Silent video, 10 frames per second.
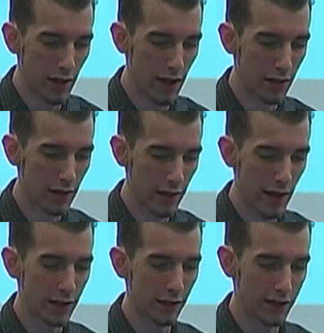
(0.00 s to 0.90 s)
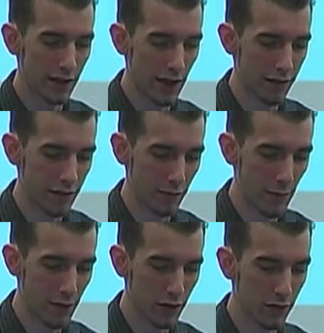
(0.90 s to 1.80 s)
and that looks like it has some
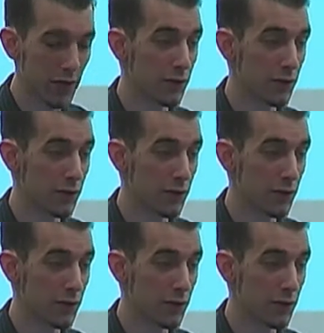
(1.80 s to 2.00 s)
momentum,